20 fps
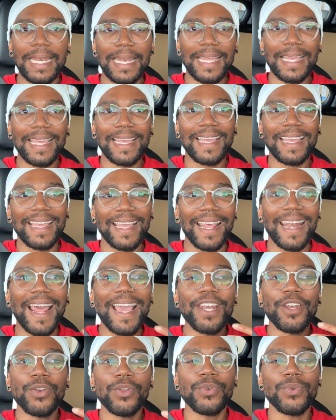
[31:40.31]
And I
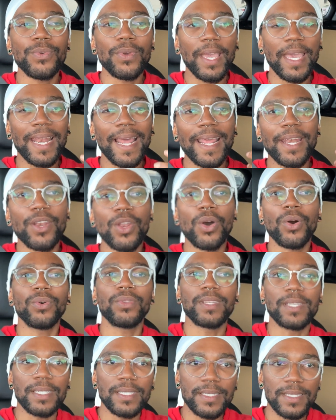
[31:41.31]
know
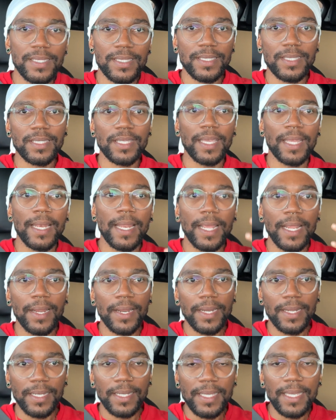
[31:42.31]
this. Inherently,
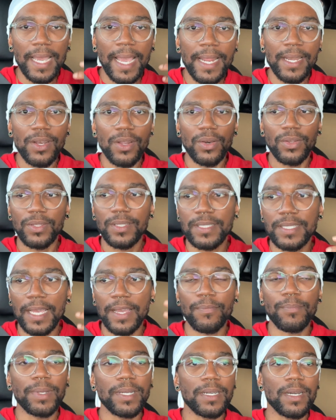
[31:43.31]
I know this. I've
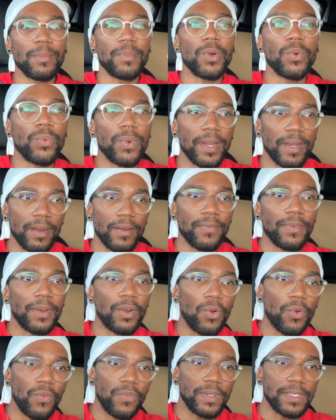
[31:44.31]
become aware of it over
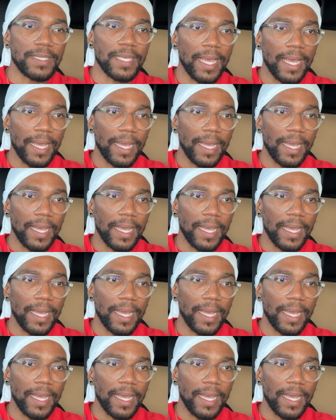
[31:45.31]
time.